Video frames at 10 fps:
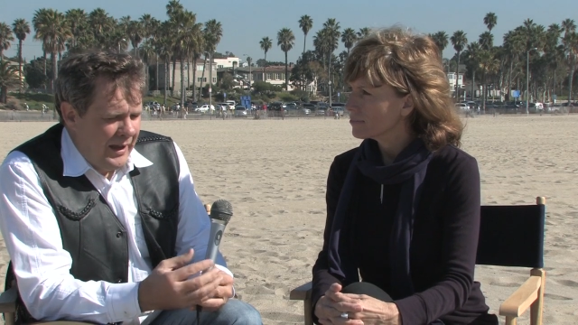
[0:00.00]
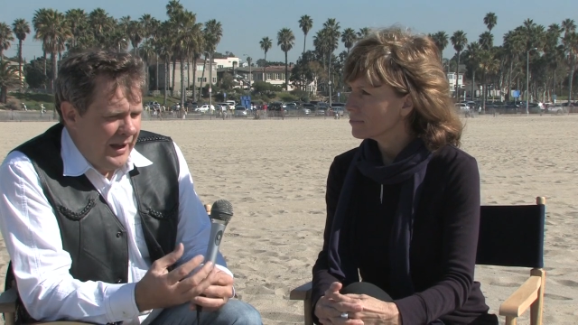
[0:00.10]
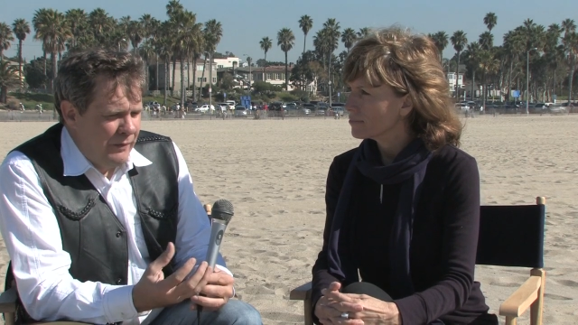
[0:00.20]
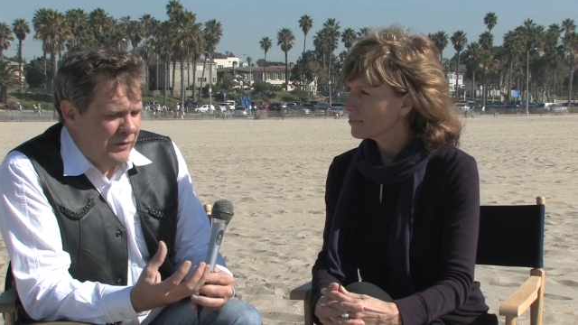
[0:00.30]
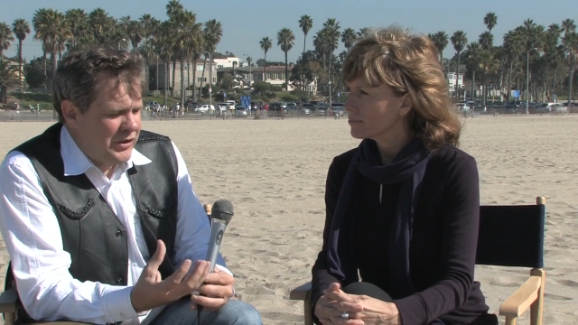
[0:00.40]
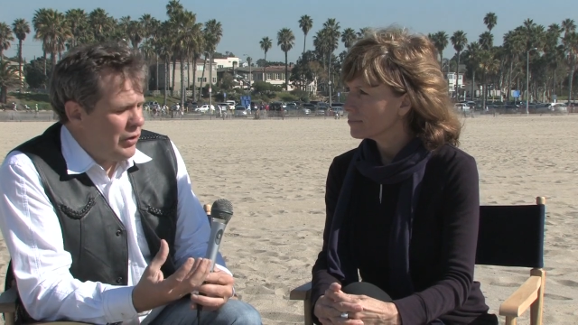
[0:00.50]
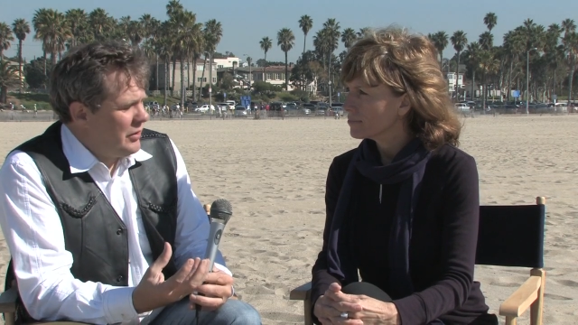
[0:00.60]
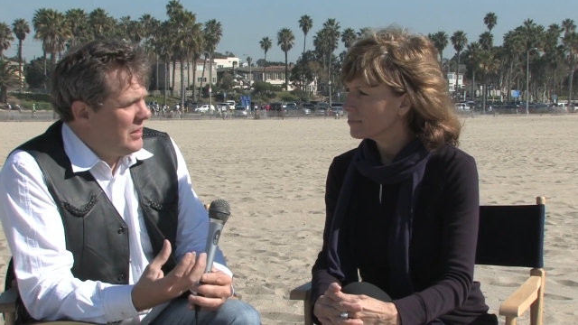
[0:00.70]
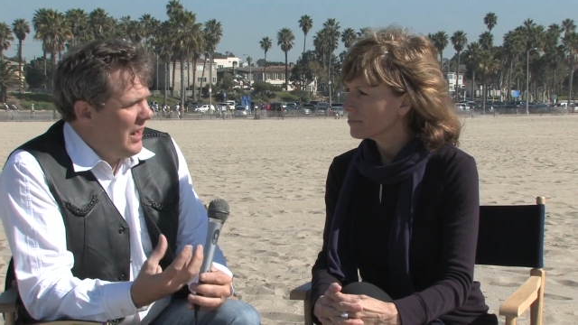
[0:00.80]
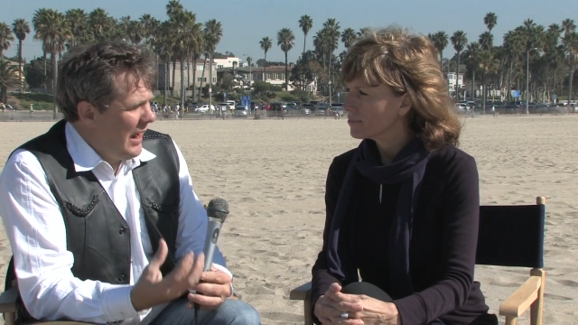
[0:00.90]
Speaker 1: have a
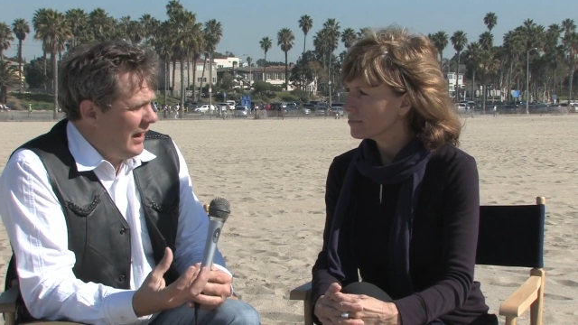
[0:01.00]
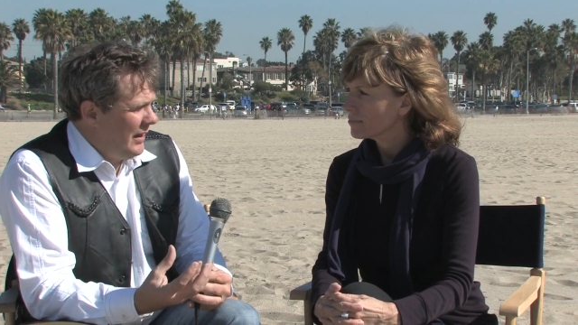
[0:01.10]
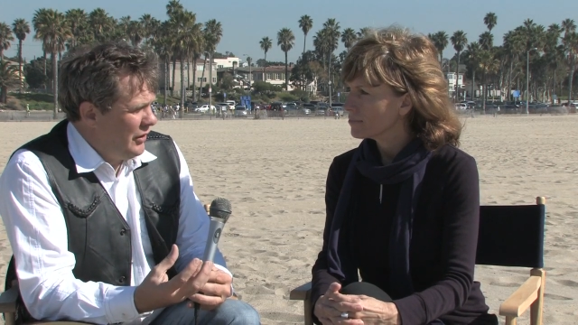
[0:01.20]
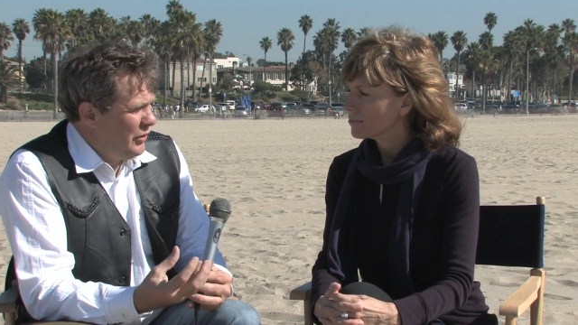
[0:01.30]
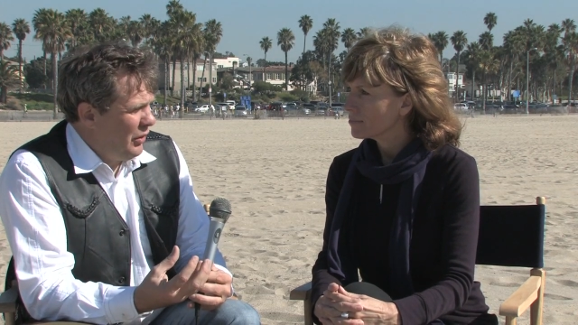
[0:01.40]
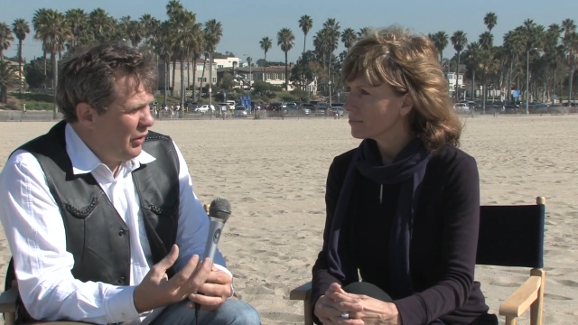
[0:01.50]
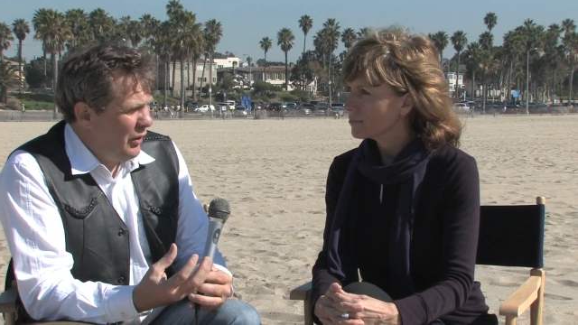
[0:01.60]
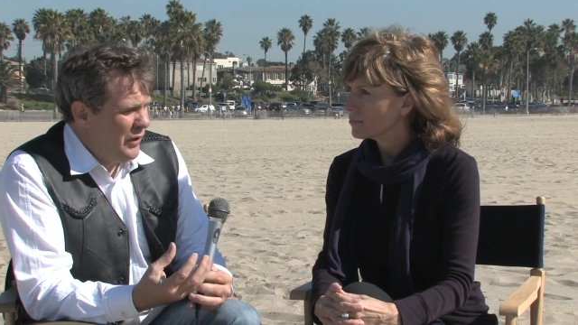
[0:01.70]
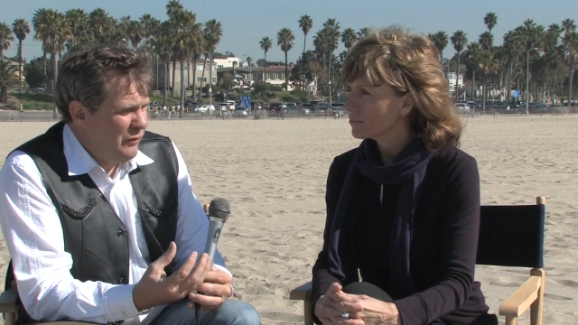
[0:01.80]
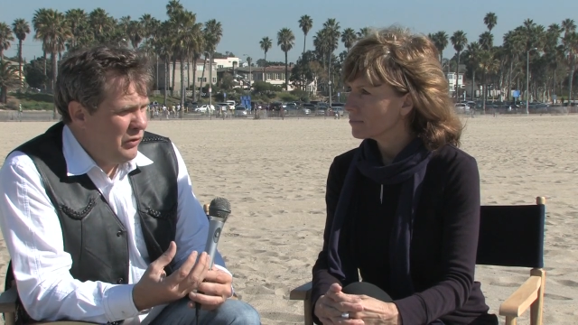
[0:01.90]
certain talent,
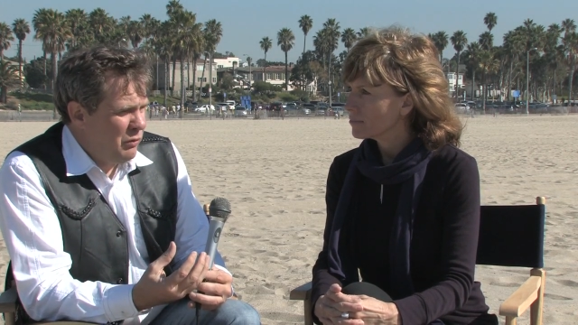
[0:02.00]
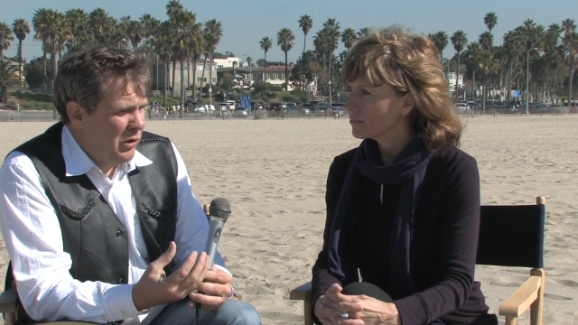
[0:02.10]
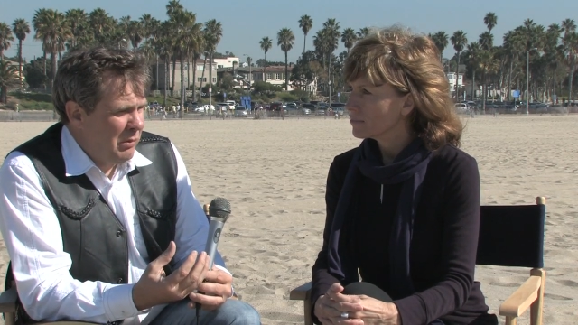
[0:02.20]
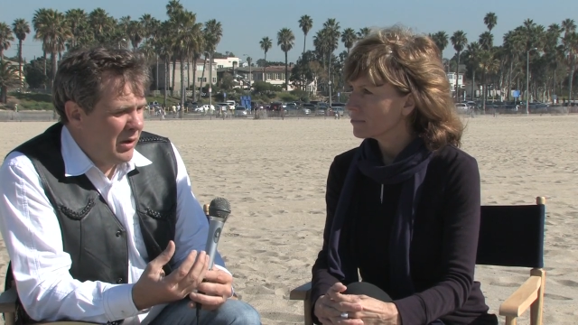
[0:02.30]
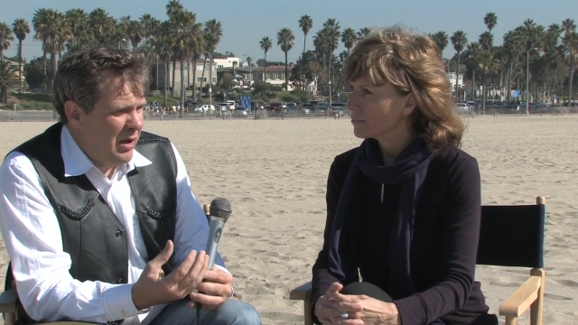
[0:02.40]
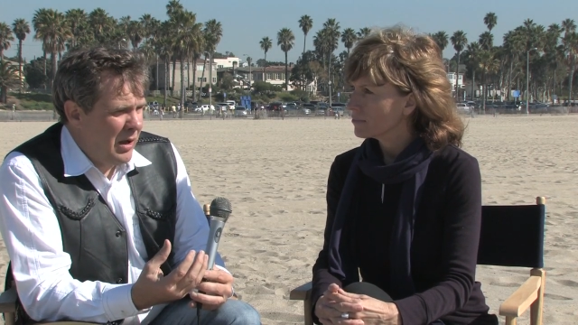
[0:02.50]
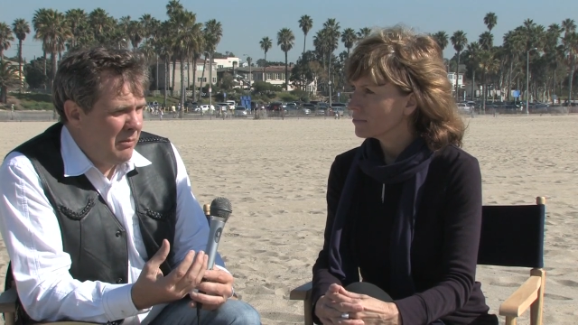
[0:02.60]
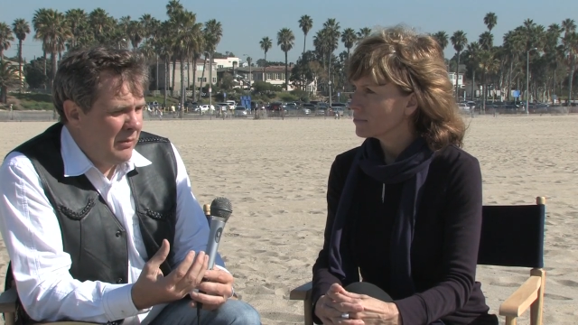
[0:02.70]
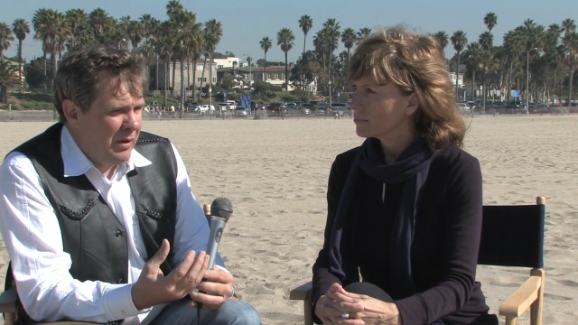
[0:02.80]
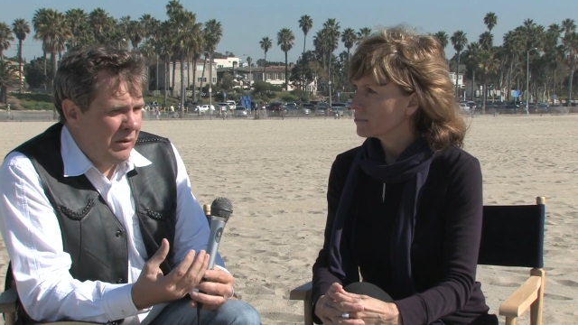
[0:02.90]
or if you want to
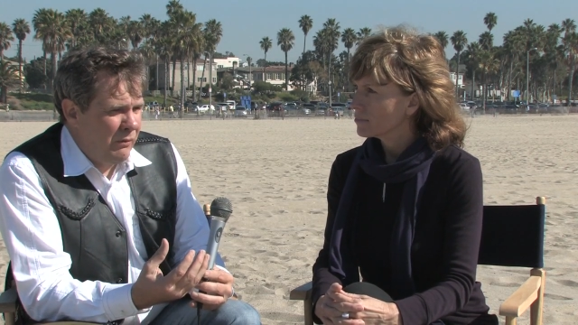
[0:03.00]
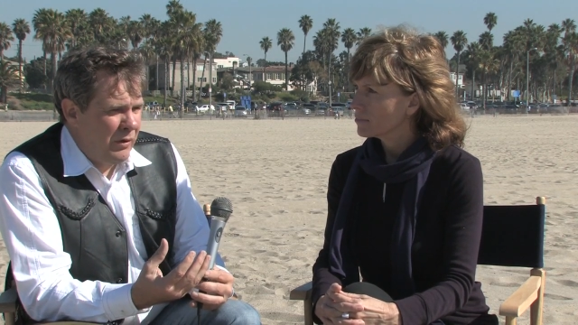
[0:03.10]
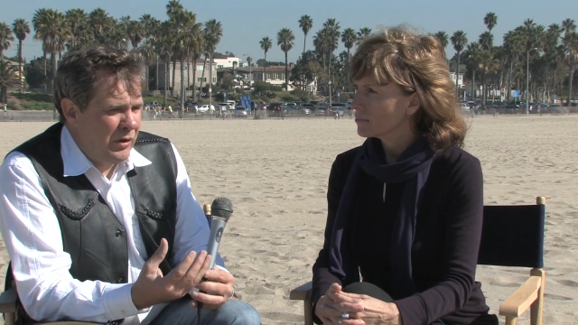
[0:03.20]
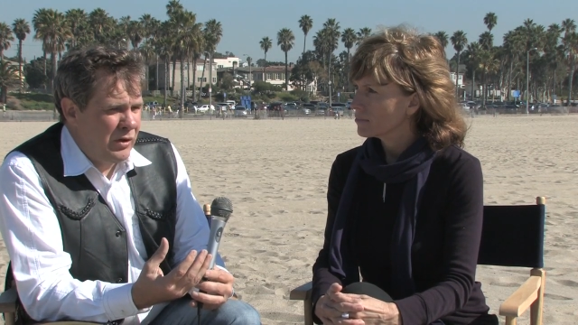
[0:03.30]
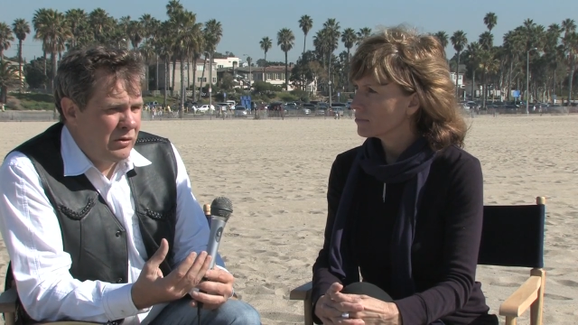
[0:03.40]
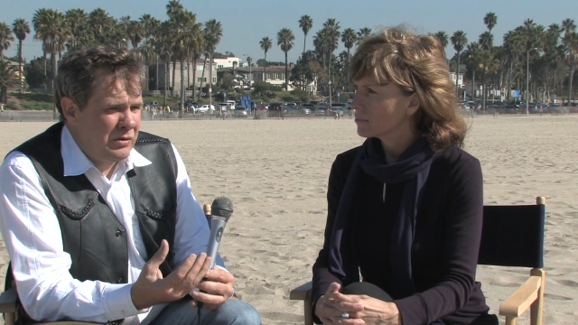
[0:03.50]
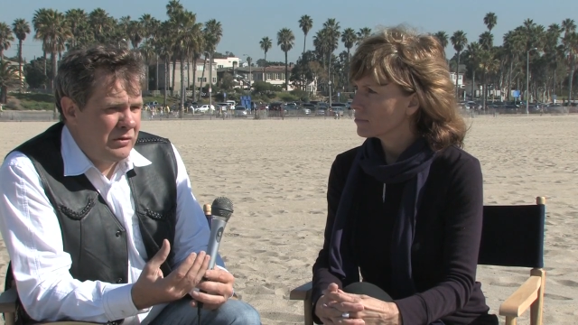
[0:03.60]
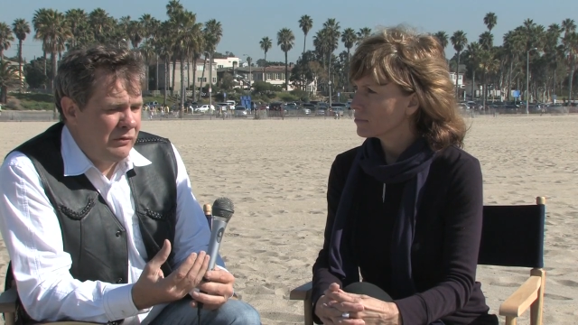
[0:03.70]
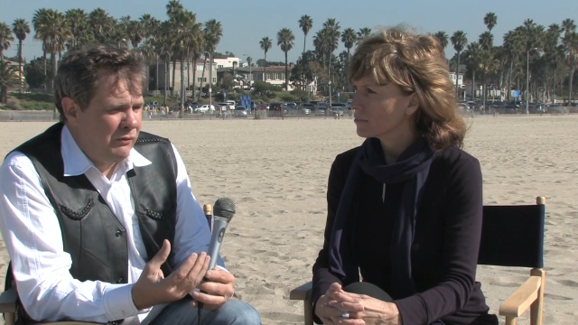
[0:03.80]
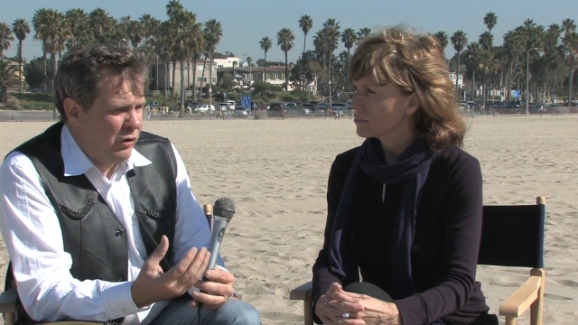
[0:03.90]
become a very good
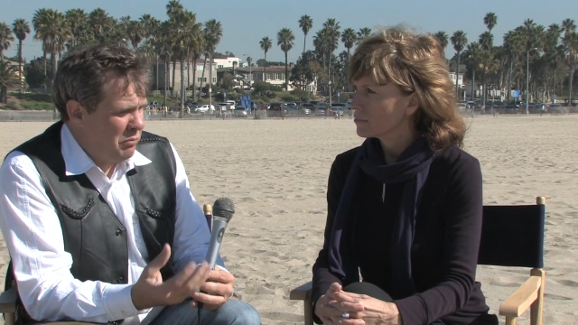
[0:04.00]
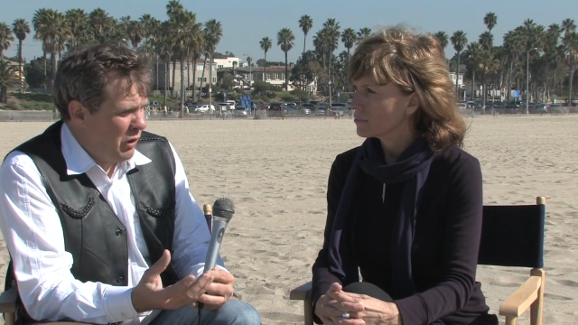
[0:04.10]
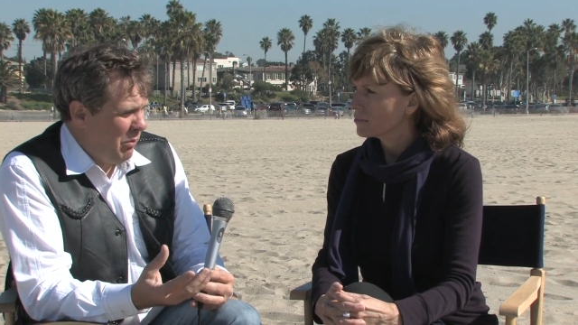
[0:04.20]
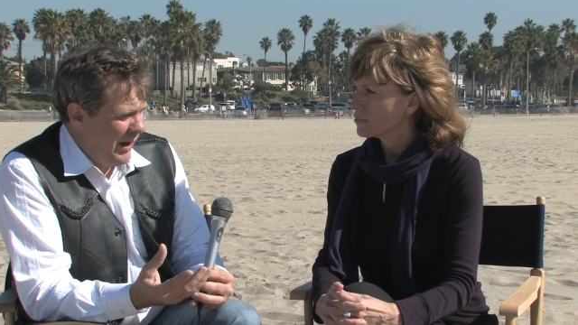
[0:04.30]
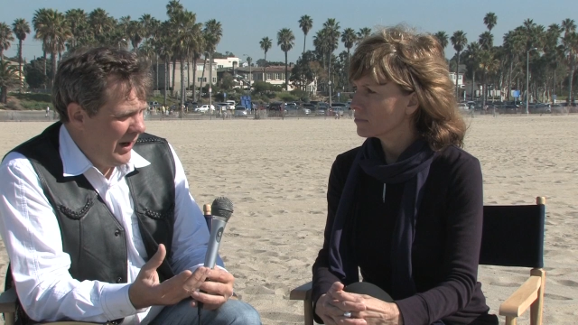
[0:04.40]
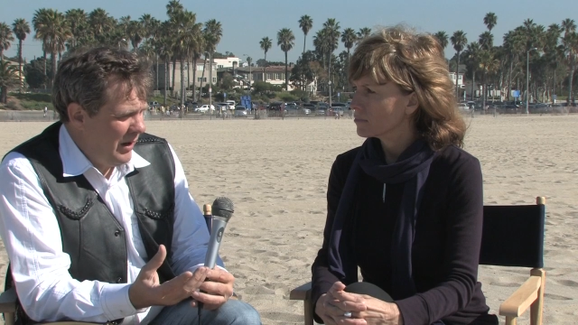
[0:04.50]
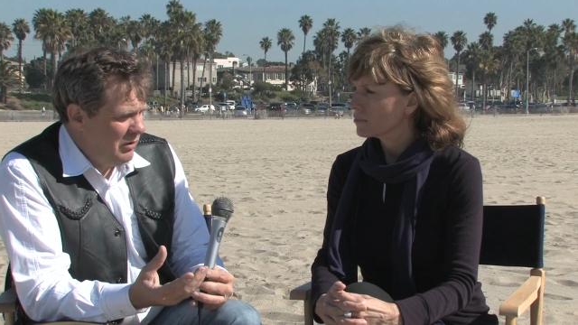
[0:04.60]
football player,